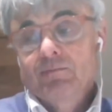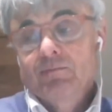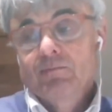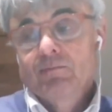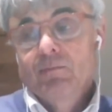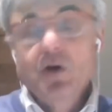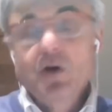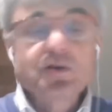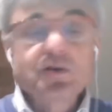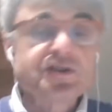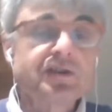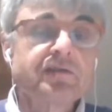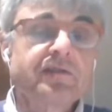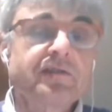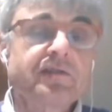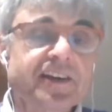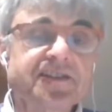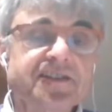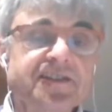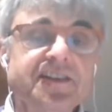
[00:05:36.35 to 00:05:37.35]
most of
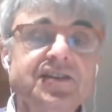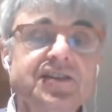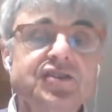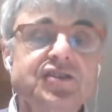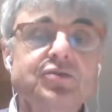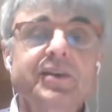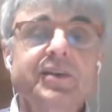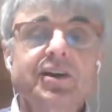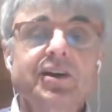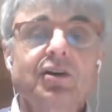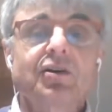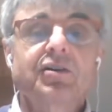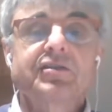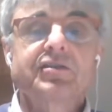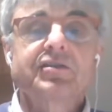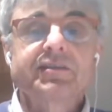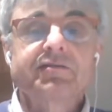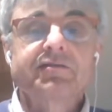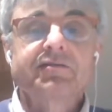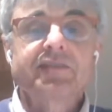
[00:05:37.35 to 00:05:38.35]
the vaccines we are
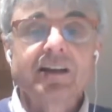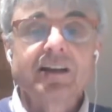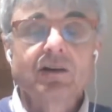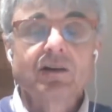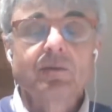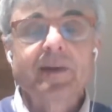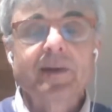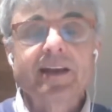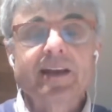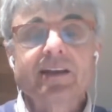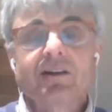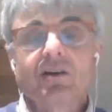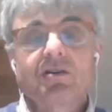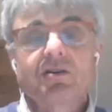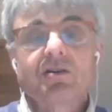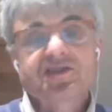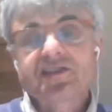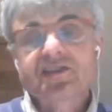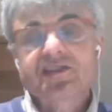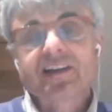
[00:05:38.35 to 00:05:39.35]
developing
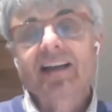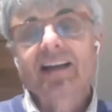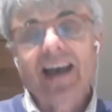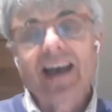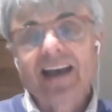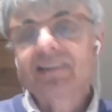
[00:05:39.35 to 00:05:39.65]
are still